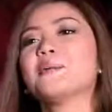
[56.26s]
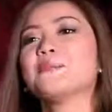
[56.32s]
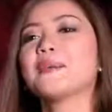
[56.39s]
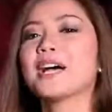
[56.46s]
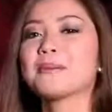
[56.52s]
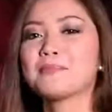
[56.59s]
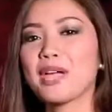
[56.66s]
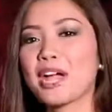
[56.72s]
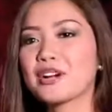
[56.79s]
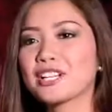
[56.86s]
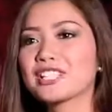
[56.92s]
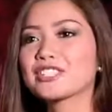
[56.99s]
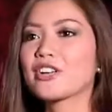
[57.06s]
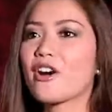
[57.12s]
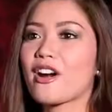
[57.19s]
My
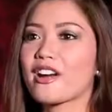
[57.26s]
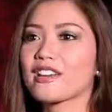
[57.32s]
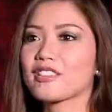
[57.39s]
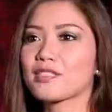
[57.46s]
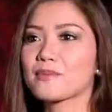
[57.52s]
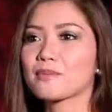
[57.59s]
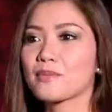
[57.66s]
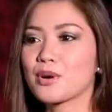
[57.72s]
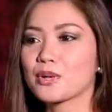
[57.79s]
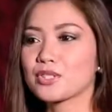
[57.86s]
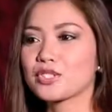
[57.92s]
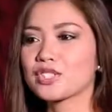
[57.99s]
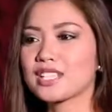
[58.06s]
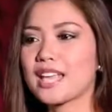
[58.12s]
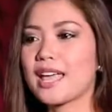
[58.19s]
parents are the
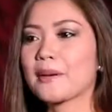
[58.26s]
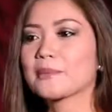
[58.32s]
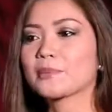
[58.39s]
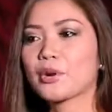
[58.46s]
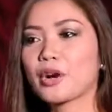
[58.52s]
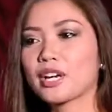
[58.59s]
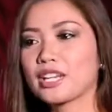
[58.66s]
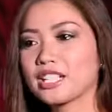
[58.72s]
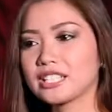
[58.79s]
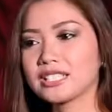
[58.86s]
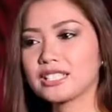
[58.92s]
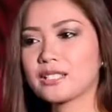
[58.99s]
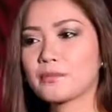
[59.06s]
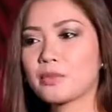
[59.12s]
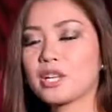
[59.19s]
most important
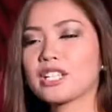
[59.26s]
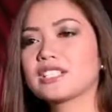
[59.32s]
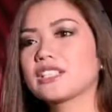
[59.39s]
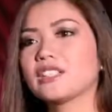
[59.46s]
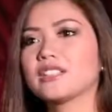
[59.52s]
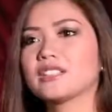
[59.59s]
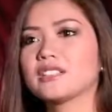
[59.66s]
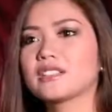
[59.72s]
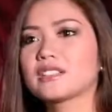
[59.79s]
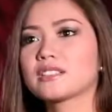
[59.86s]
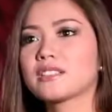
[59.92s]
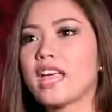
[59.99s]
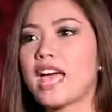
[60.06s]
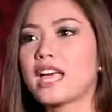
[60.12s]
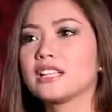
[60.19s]
persons
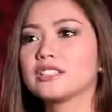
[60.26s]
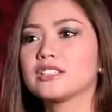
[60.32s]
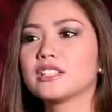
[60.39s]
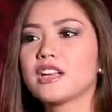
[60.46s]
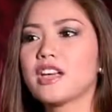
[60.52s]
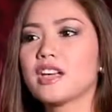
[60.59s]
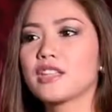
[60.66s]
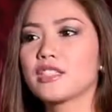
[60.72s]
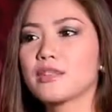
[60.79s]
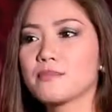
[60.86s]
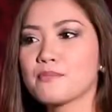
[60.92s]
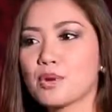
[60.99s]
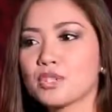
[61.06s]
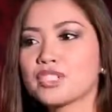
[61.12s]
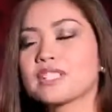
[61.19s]
and the
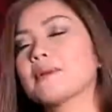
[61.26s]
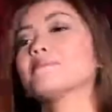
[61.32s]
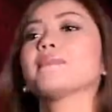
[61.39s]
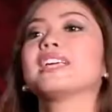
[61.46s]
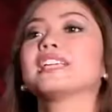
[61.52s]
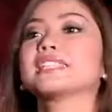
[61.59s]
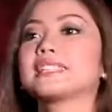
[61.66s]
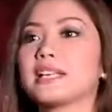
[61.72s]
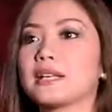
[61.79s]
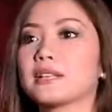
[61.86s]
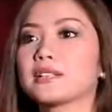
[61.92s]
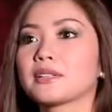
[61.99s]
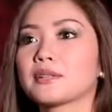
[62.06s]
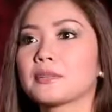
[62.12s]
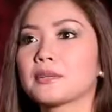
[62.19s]
most
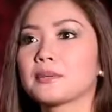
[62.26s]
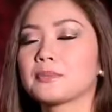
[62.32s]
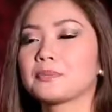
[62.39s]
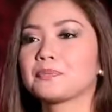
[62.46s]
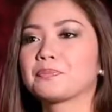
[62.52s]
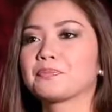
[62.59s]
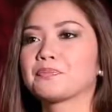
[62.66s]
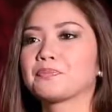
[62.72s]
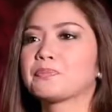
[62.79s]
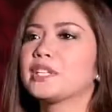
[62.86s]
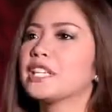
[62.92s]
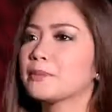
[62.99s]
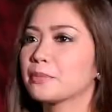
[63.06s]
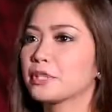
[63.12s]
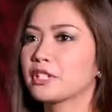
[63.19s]
amazing
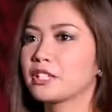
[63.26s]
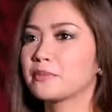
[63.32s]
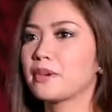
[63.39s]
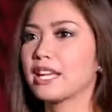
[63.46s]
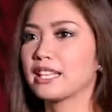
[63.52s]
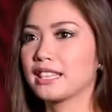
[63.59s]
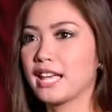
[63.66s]
people in my